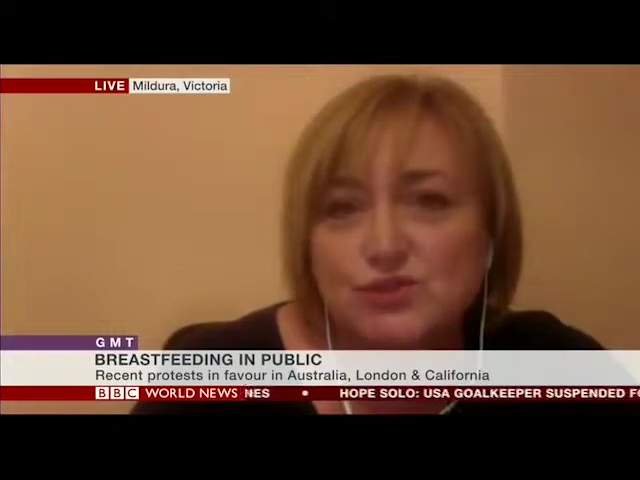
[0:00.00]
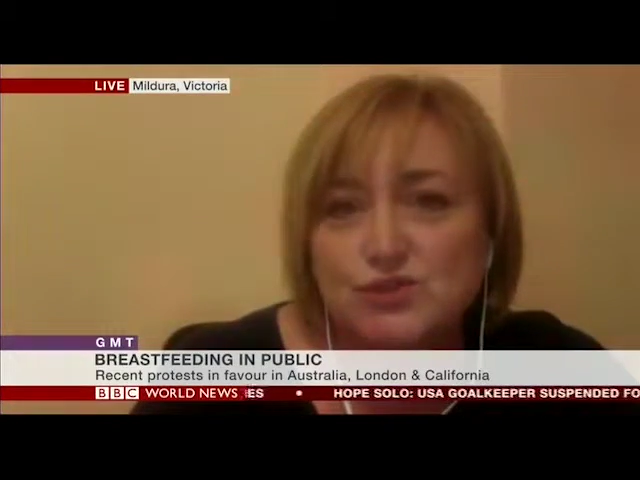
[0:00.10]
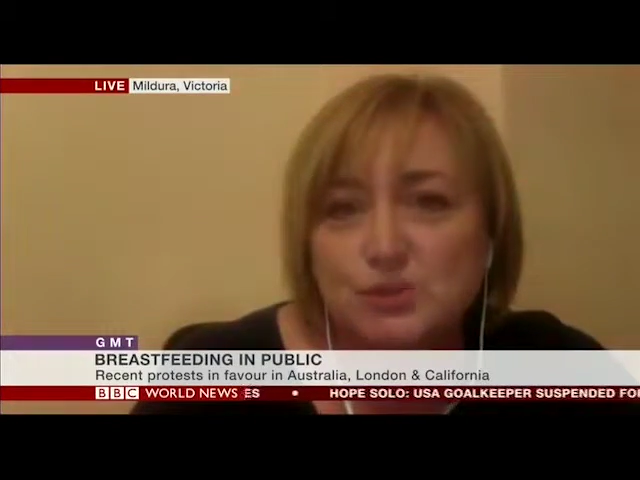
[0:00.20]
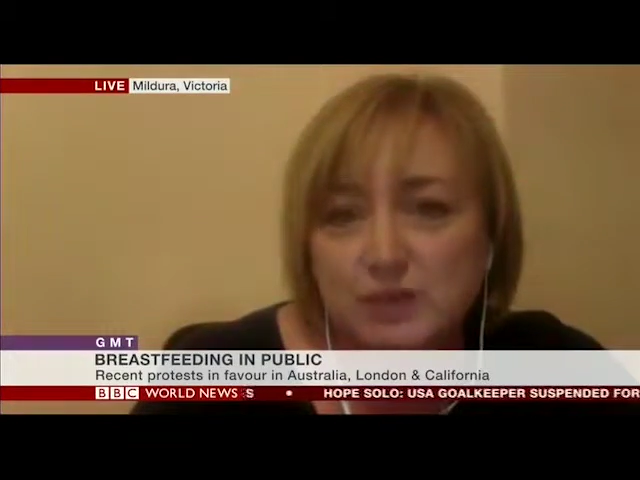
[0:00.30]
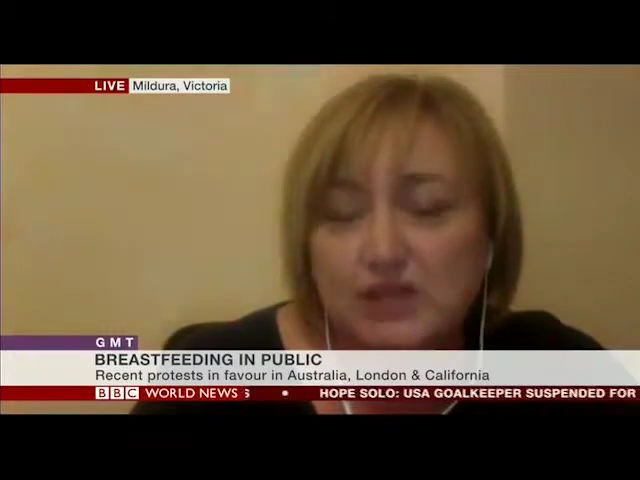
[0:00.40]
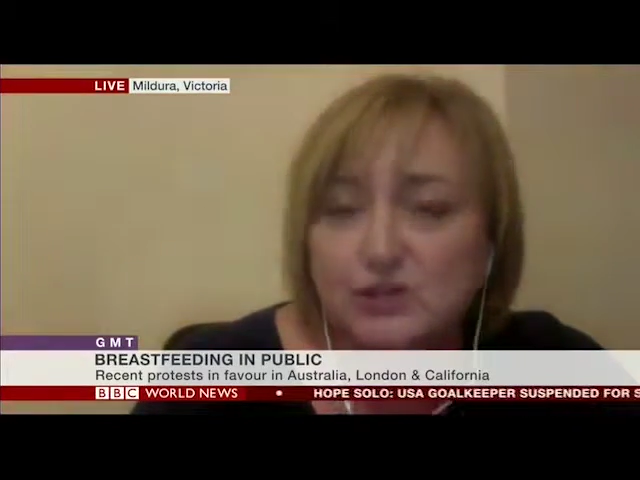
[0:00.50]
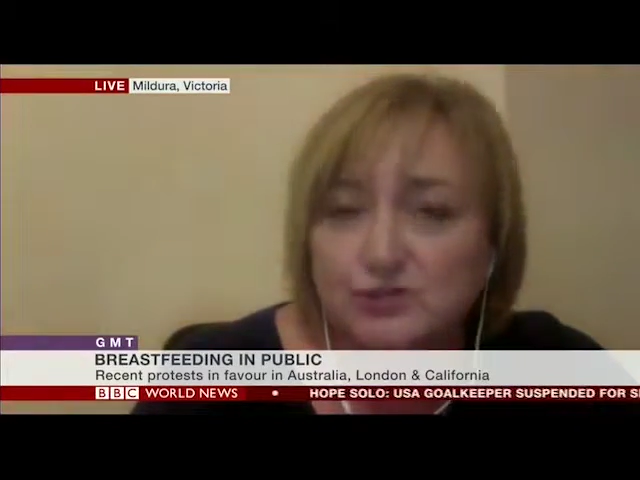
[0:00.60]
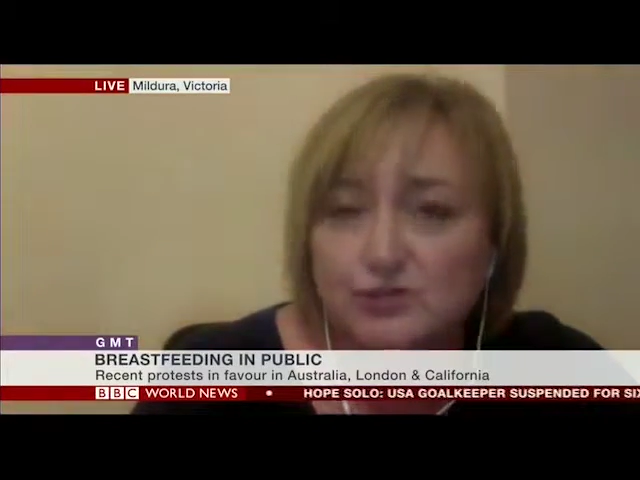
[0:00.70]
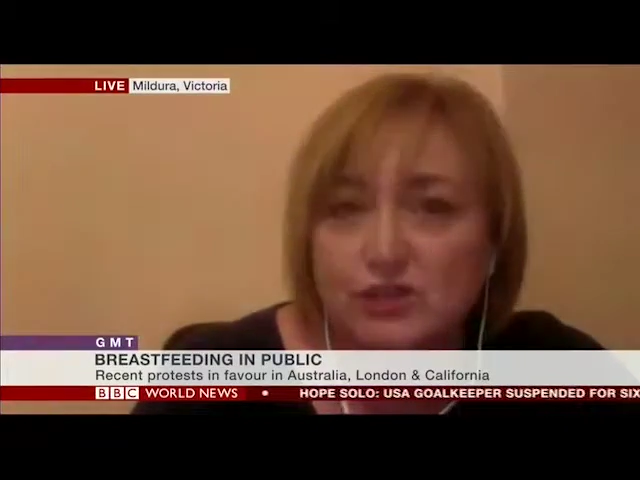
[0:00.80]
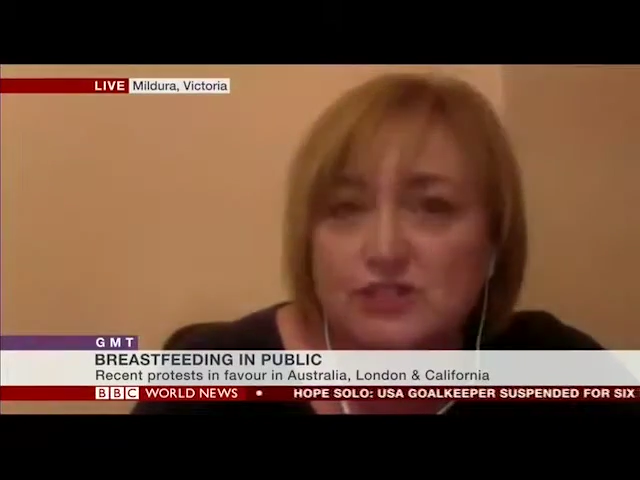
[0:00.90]
to be
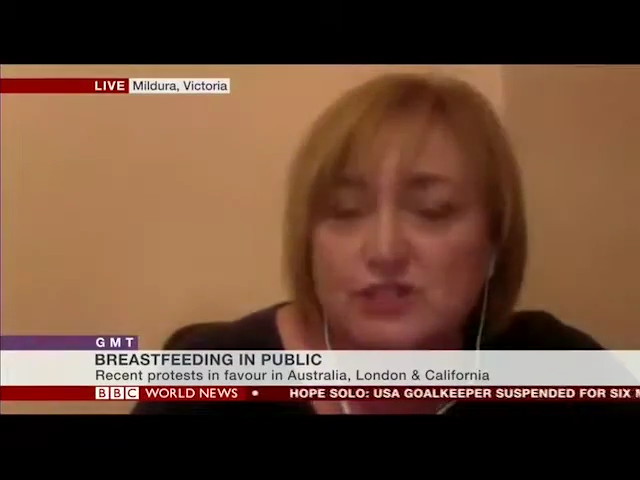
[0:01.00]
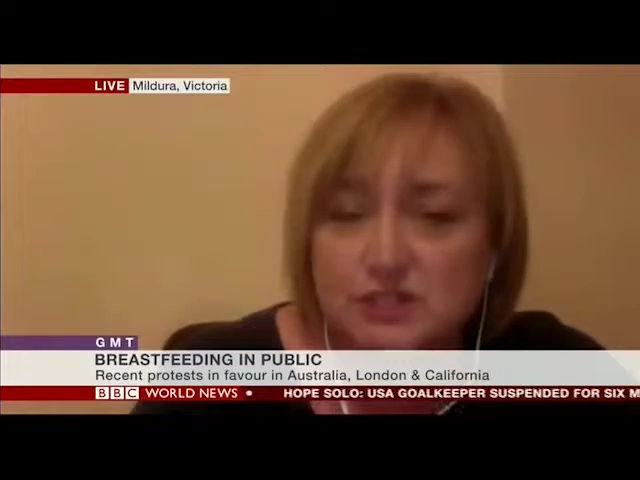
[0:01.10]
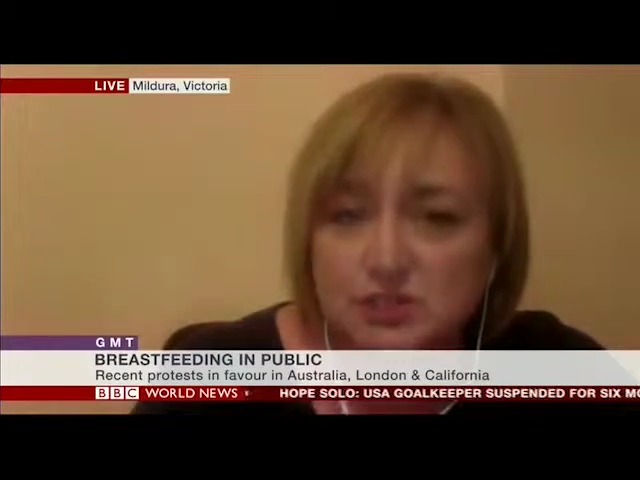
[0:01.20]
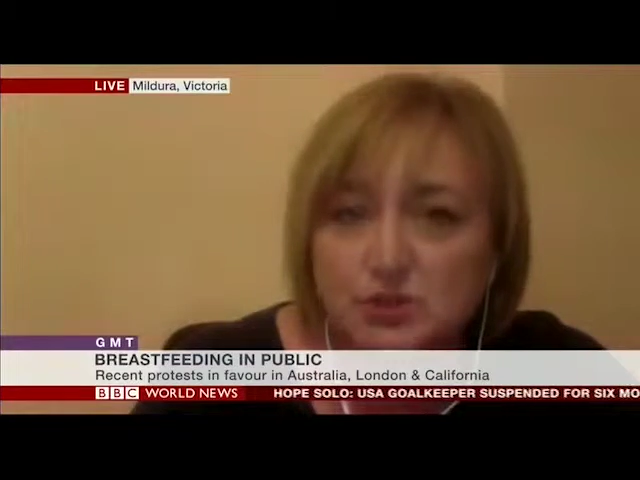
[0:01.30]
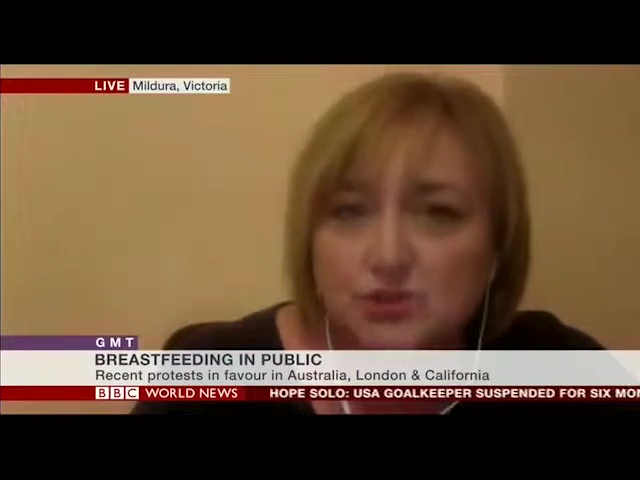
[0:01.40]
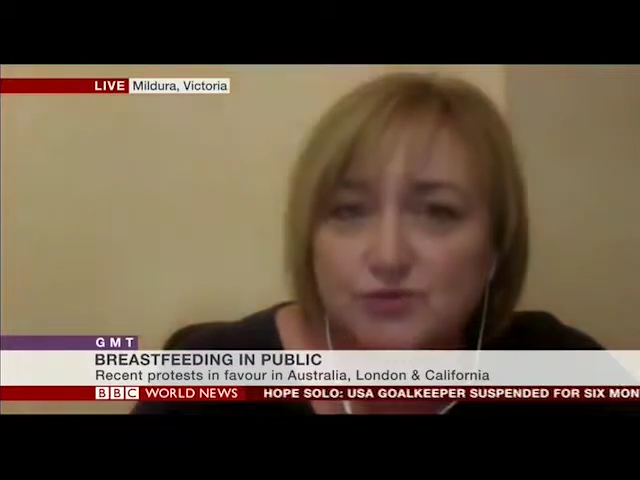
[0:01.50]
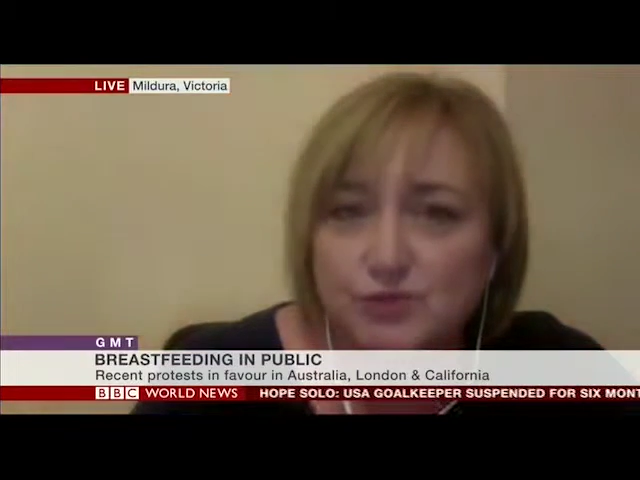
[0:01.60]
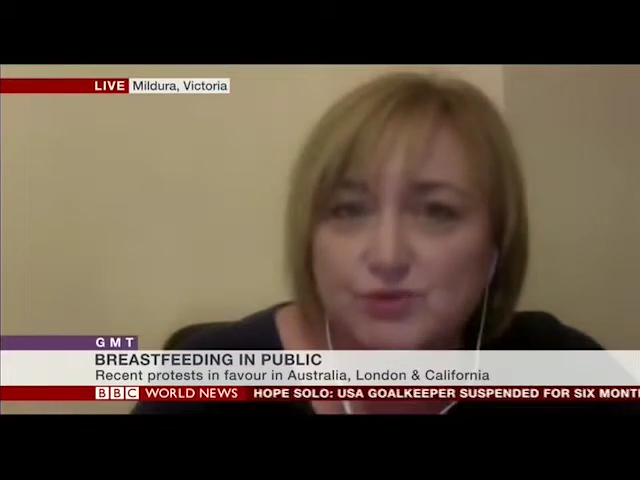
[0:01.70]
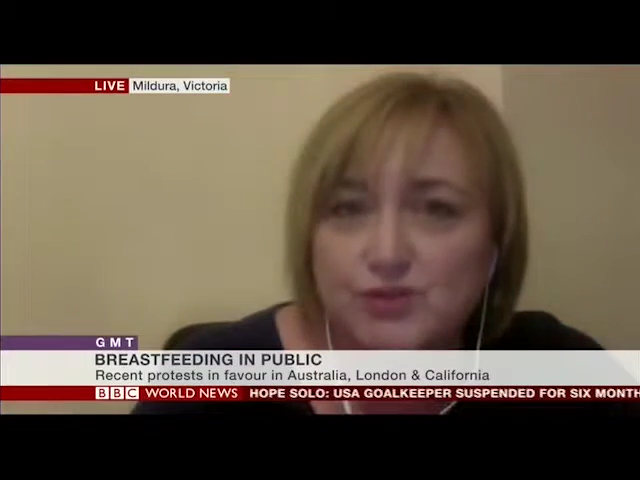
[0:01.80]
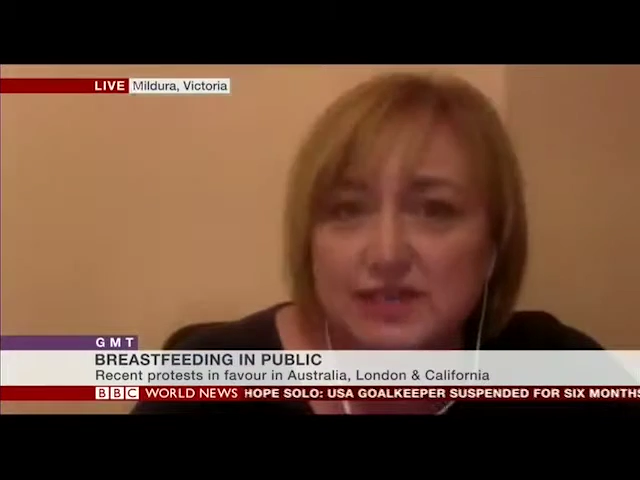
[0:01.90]
confronted nor
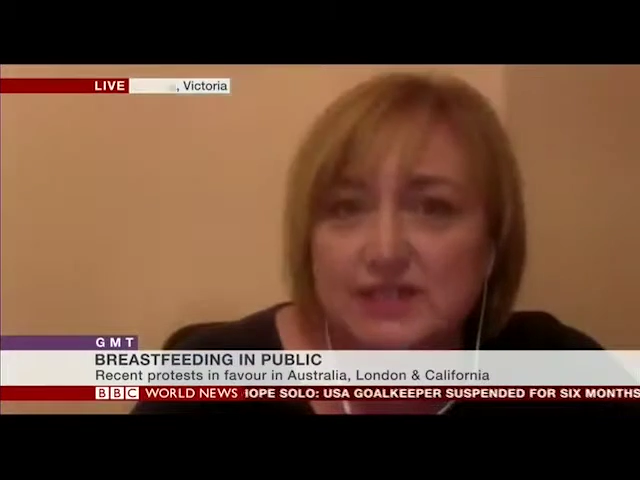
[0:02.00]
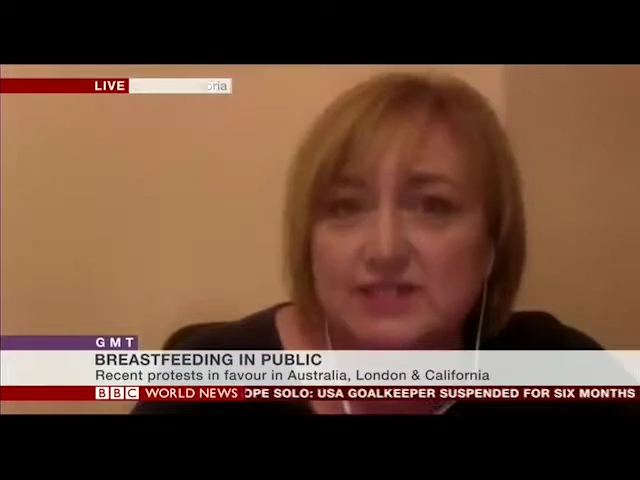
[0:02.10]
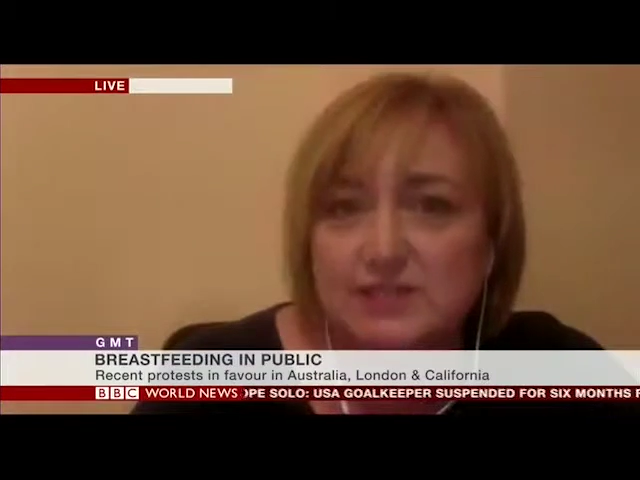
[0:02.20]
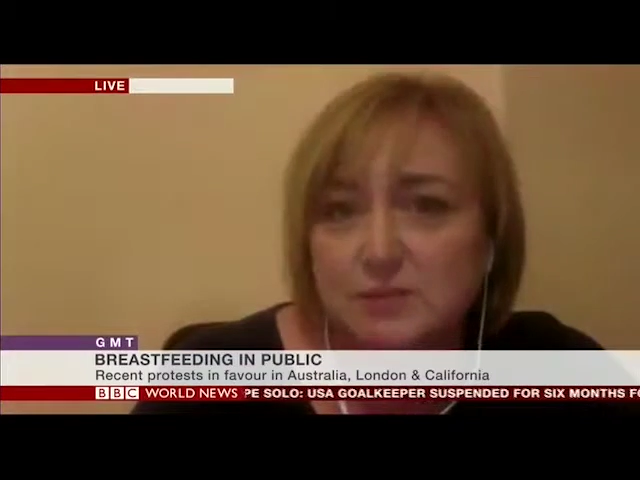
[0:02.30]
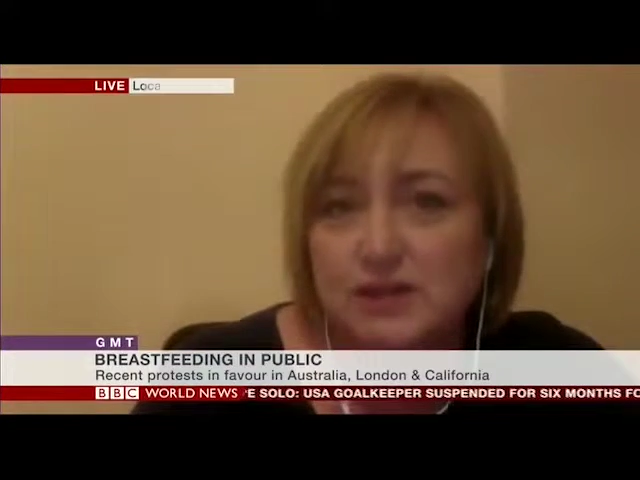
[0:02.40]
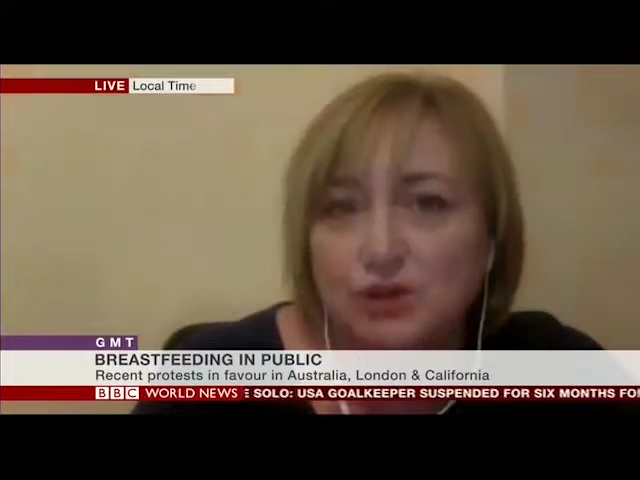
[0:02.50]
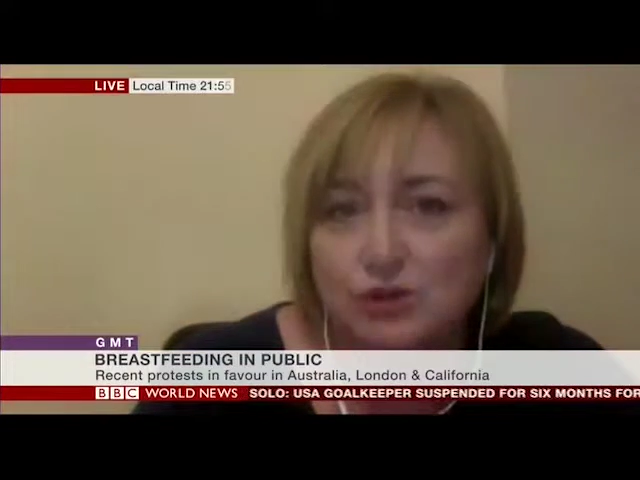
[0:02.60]
feel the need to be